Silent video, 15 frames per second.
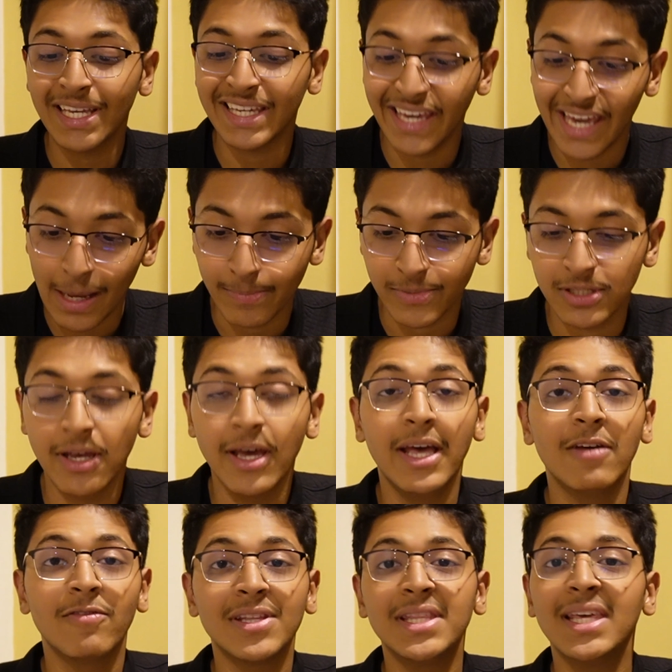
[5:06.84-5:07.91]
games
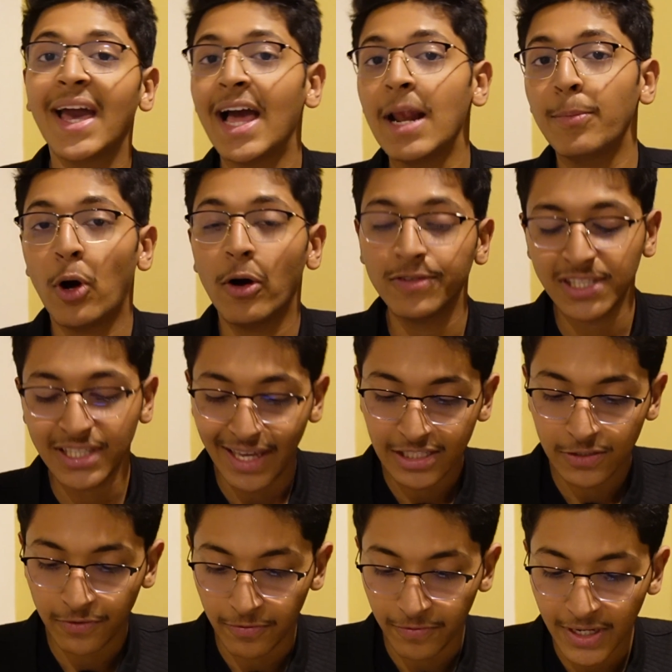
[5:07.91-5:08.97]
with the help of
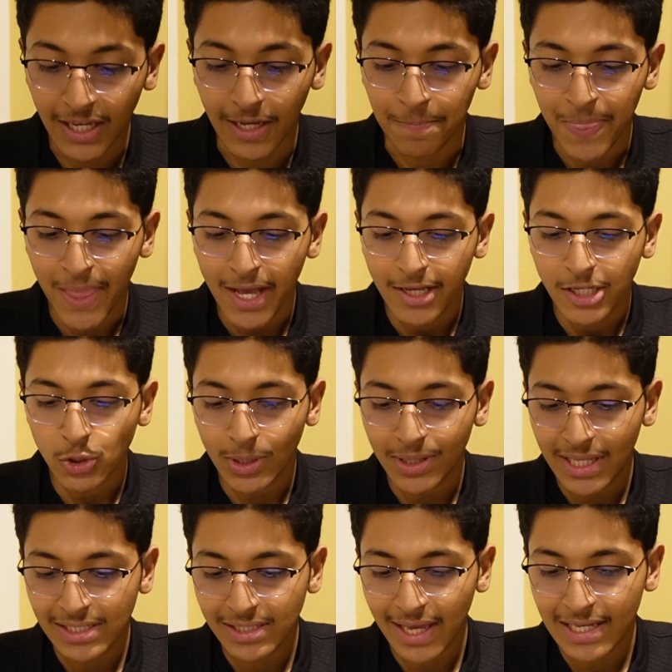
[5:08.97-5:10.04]
CS50. So in
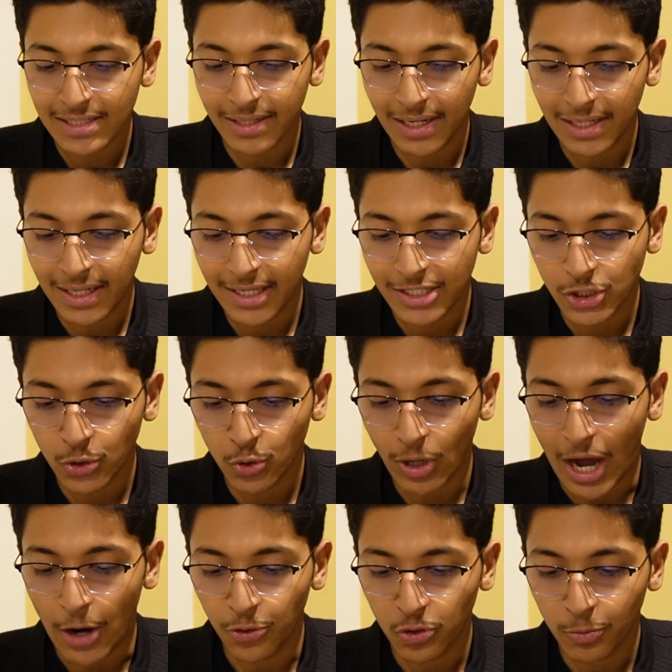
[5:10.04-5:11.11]
this case, they'll teach you
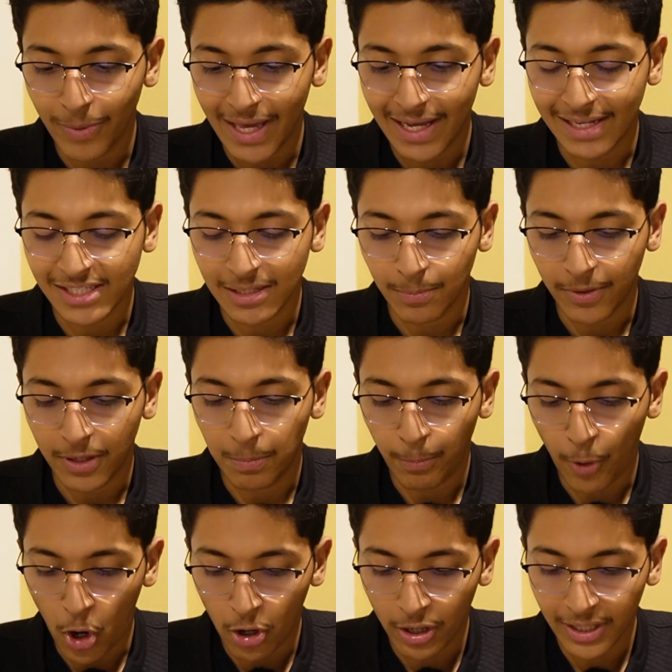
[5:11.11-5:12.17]
how to make a simple
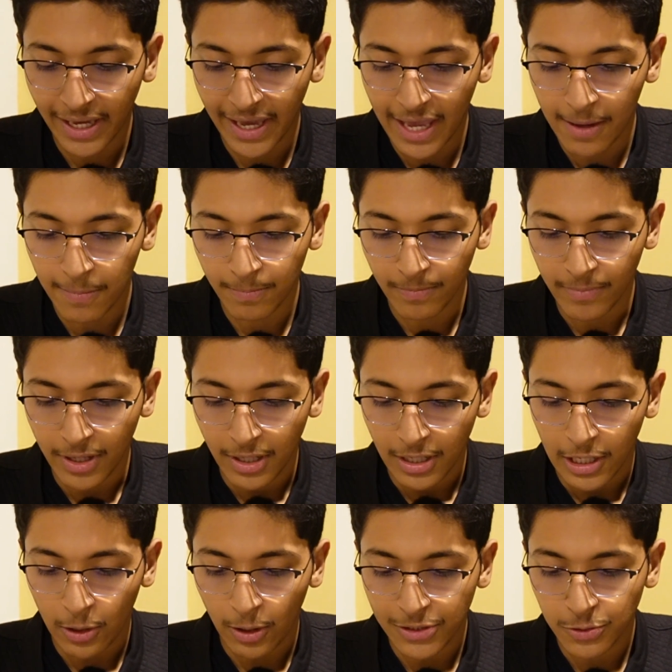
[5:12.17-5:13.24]
Pong game.
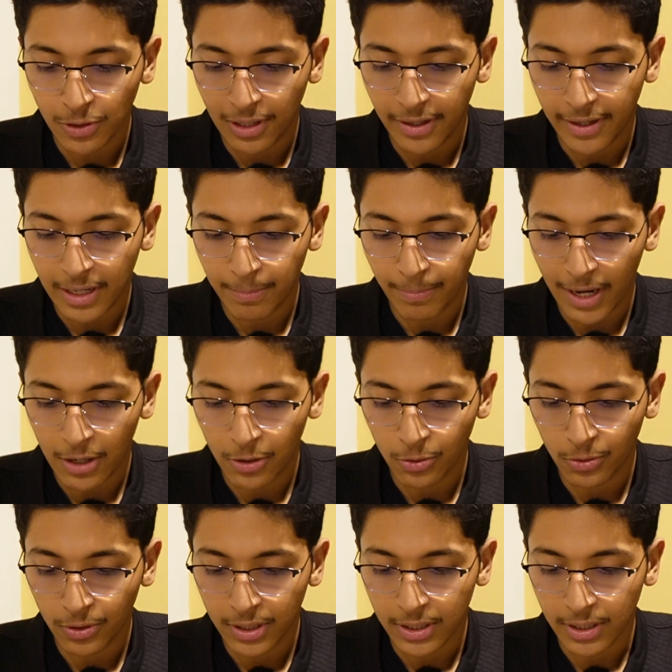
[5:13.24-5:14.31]
You'll also learn
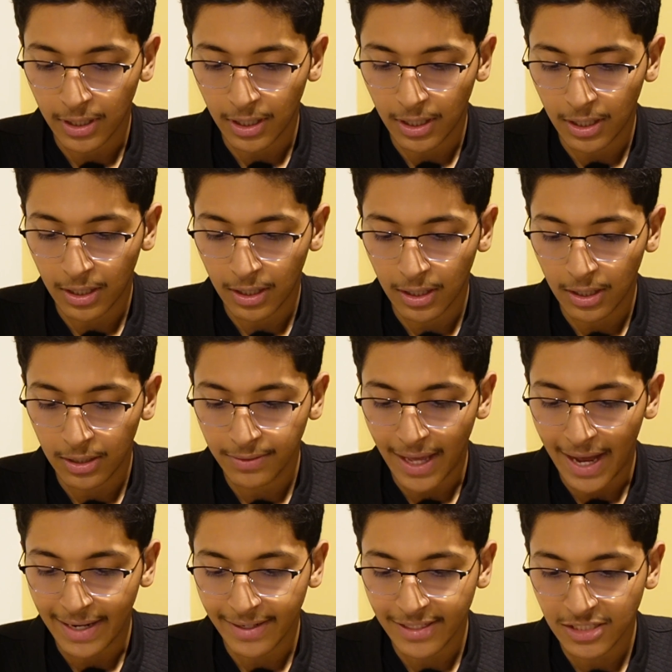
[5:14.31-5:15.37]
about
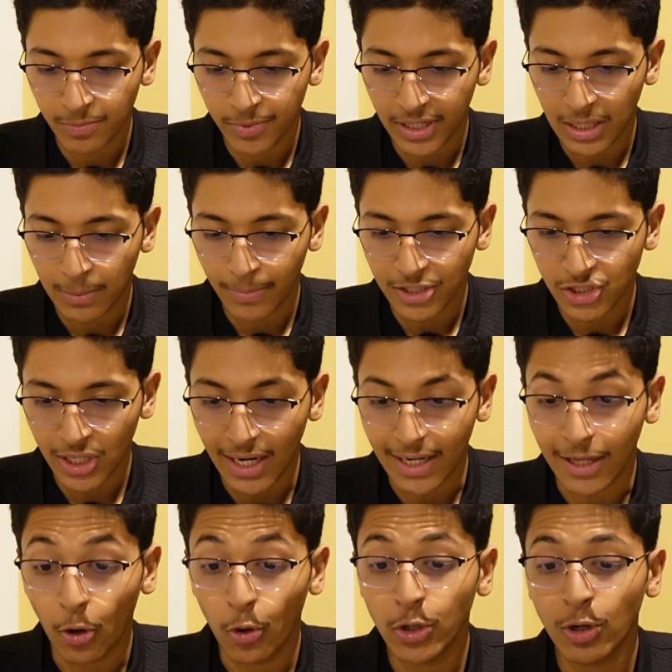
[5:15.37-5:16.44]
that is pretty much
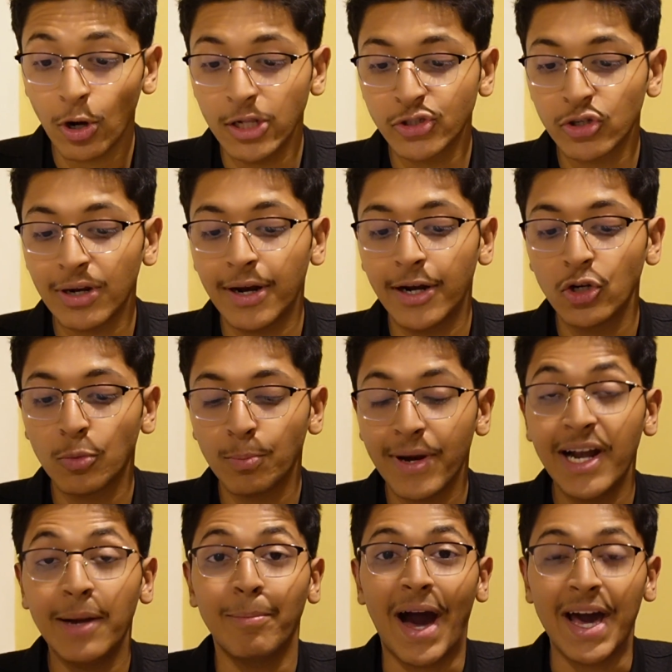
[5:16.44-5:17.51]
it. Oh, you'll also learn to
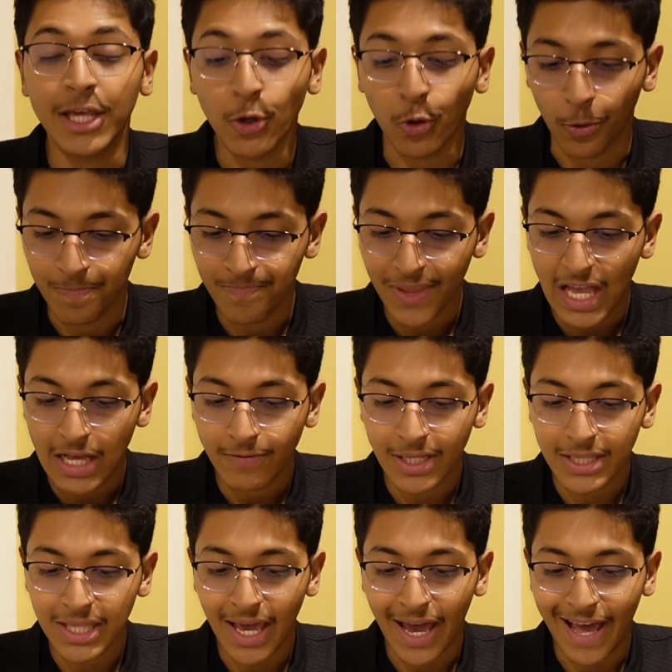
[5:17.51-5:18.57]
build Mario
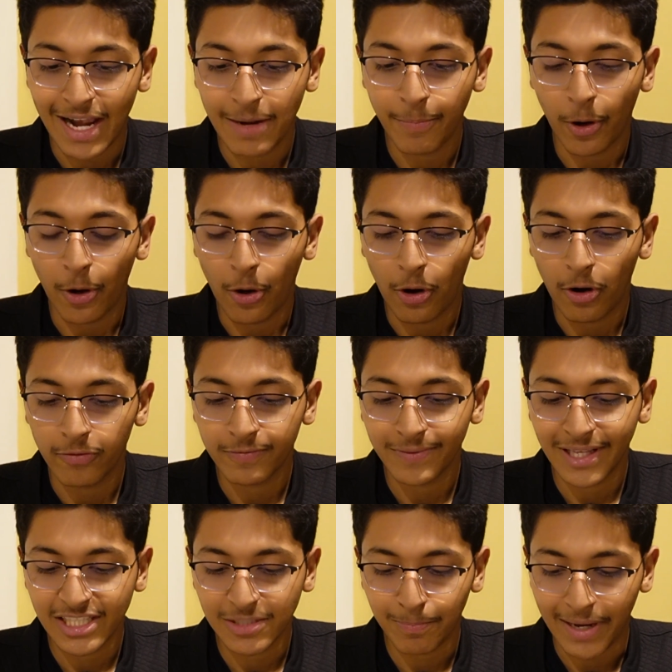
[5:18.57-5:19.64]
with the help of
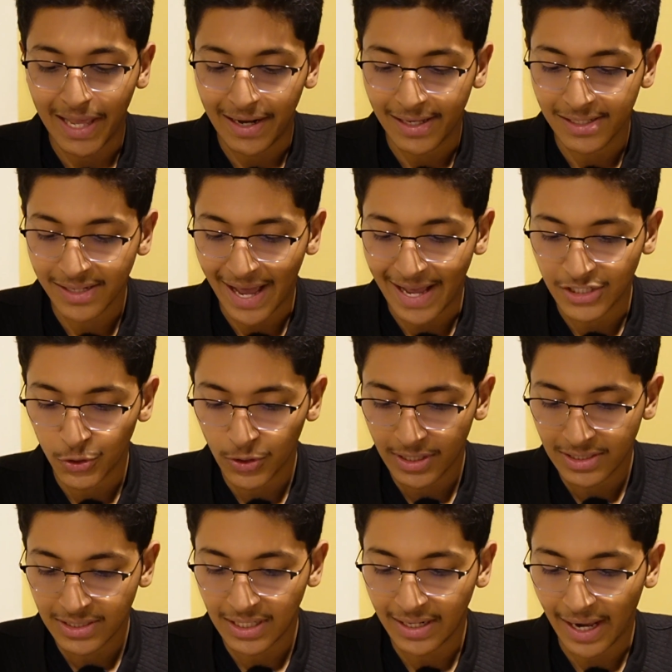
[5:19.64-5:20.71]
this playlist, as you
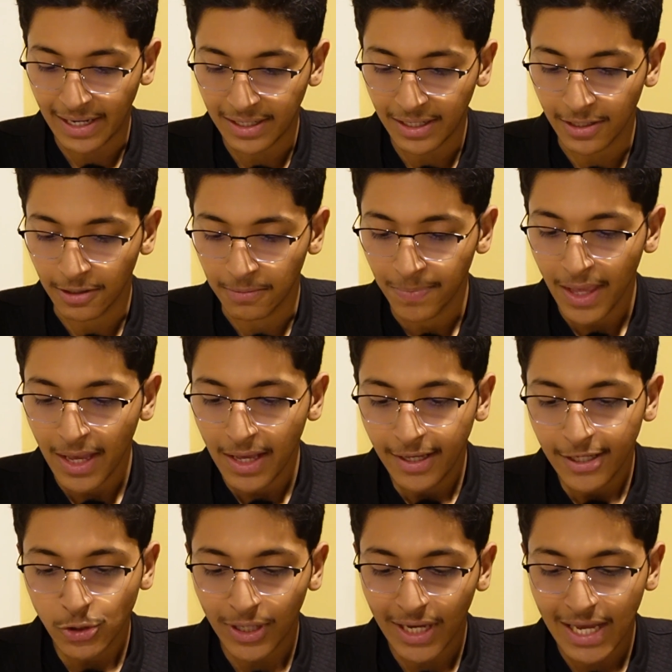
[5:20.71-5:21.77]
can see right here.
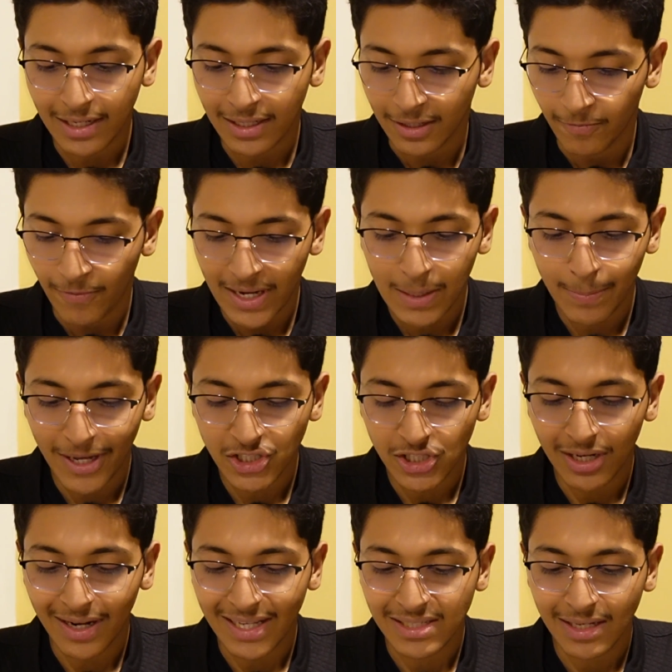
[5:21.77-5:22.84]
So again, very much
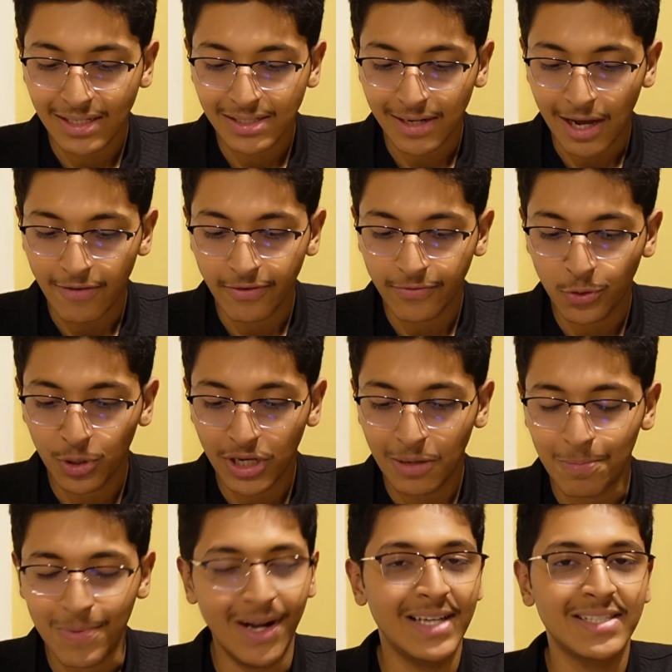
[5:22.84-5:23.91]
interesting stuff. If you
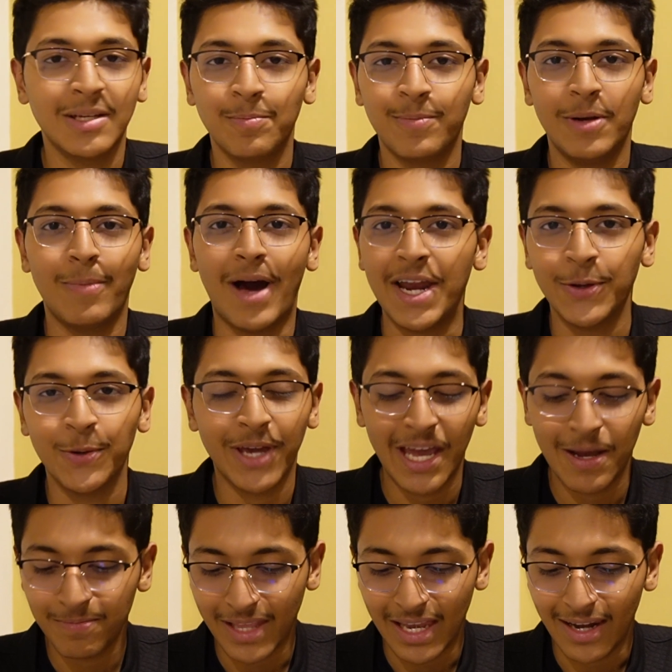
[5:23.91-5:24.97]
can build a simple Mario
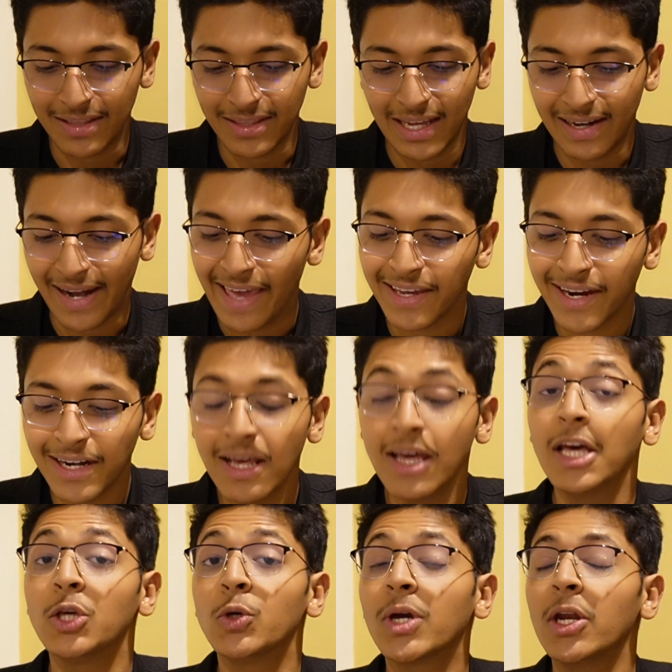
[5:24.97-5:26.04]
game, then nothing like it.
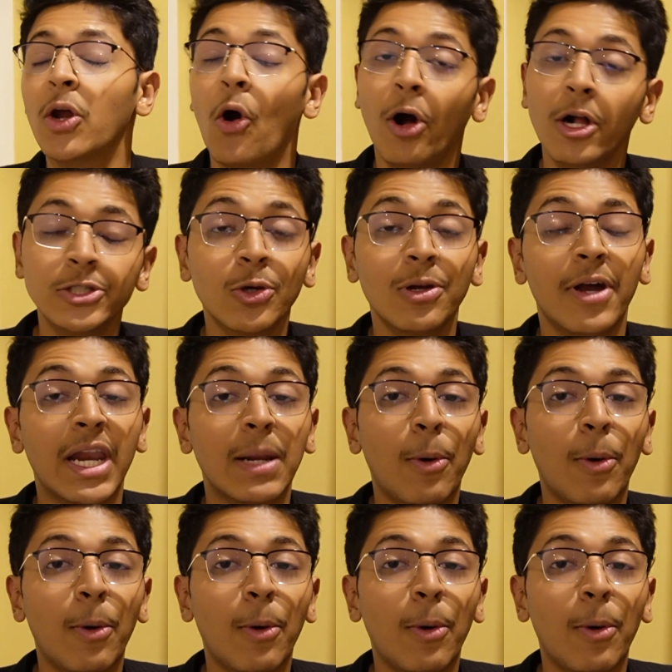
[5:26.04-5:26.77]
You can also learn